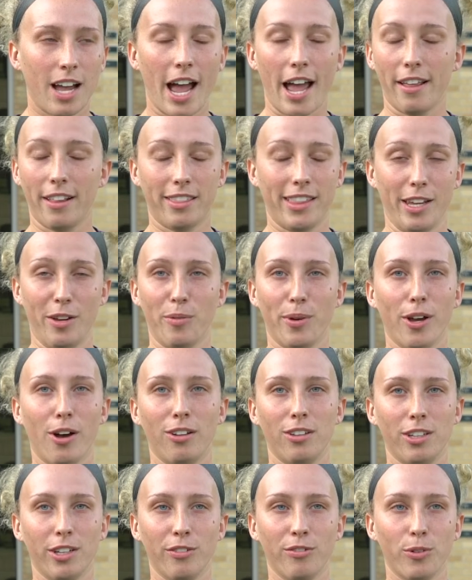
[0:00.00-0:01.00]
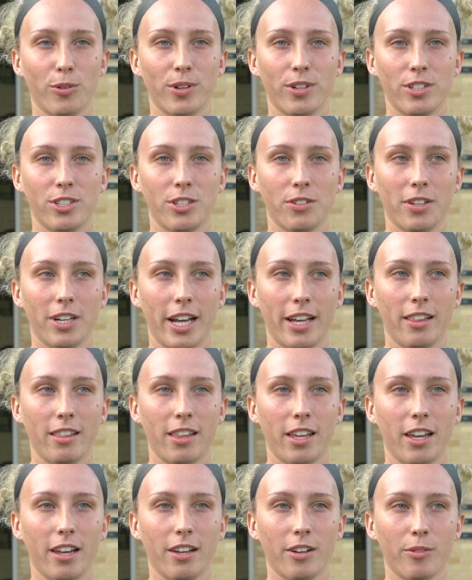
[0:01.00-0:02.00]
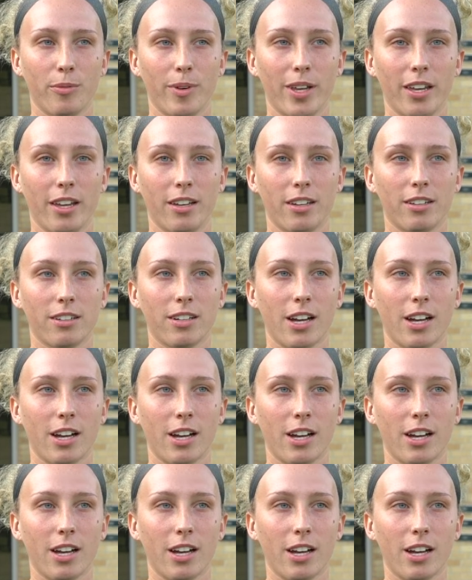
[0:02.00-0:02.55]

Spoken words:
I think we all look forward to it. I think we